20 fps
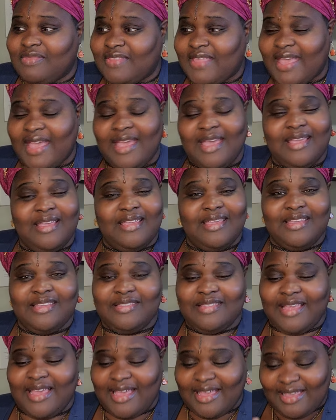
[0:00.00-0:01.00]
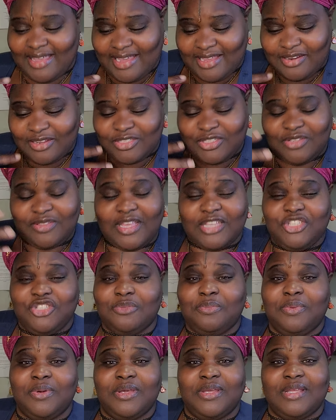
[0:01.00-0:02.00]
That that energy that you
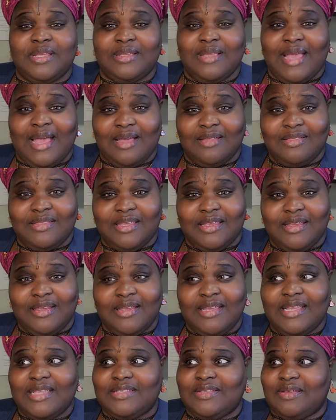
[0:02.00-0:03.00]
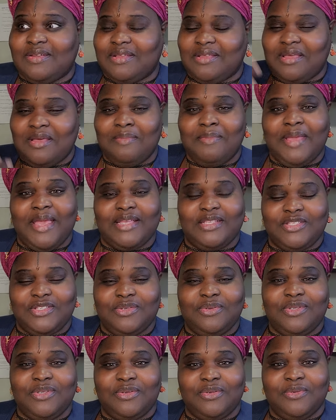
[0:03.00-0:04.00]
put out there is going to come back to
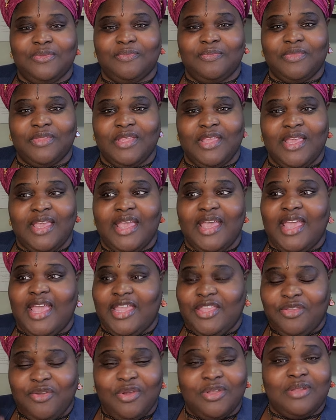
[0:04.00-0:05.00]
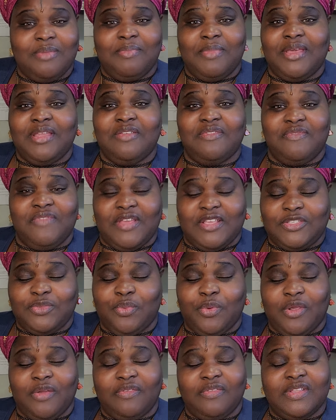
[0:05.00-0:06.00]
you. And you're going to manifest
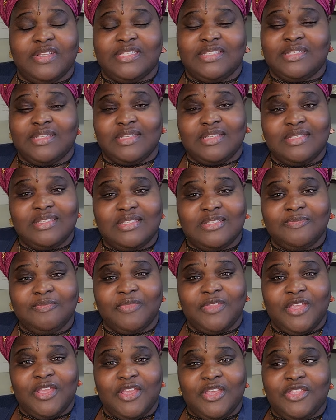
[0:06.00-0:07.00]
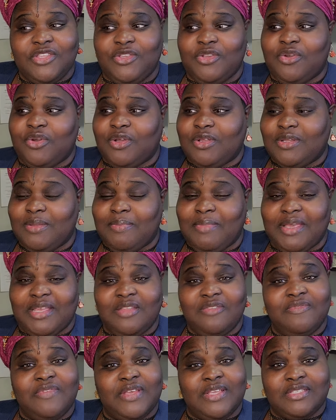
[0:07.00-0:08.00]
worthlessness. You're going to
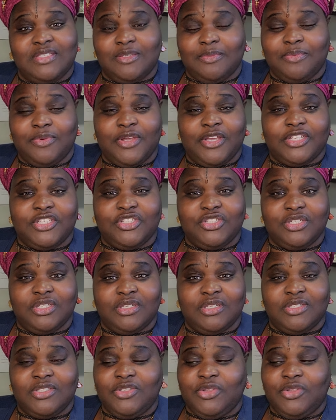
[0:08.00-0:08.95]
manifest depression.